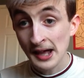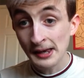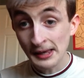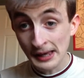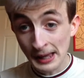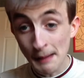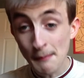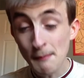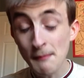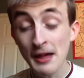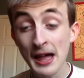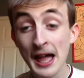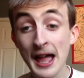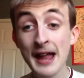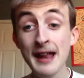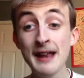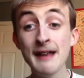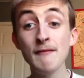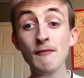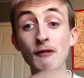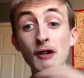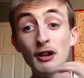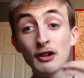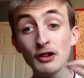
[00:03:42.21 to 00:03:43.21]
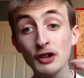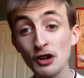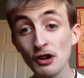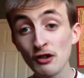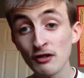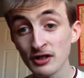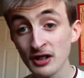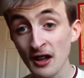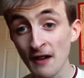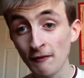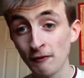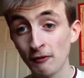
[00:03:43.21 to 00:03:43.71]
And what
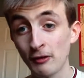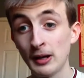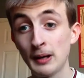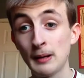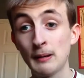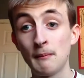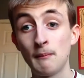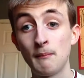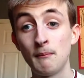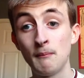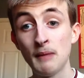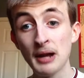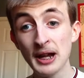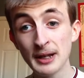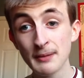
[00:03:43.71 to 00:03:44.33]
Google is offering